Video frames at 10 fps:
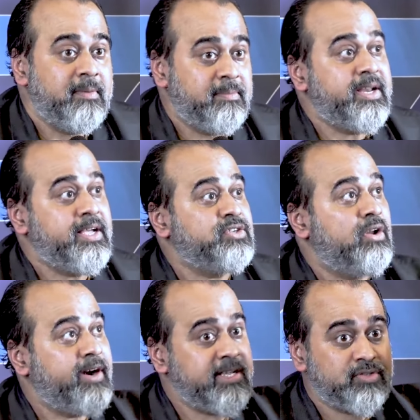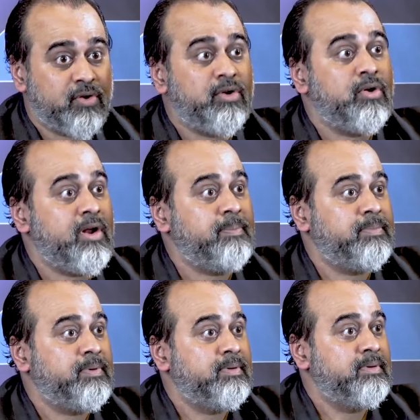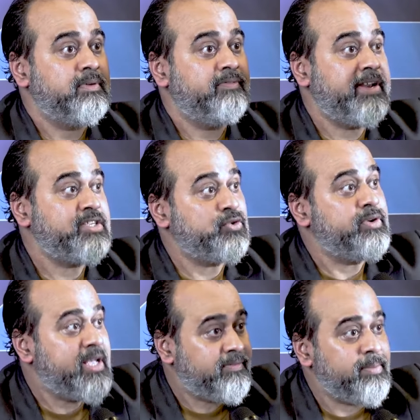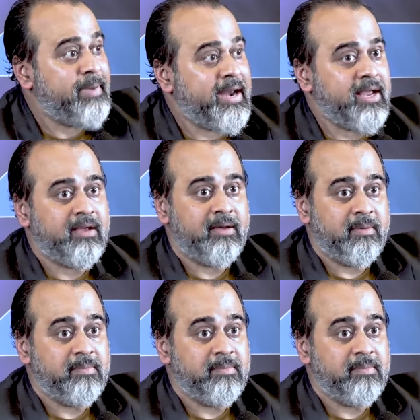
but he is already so grown up. Very soon he will marry.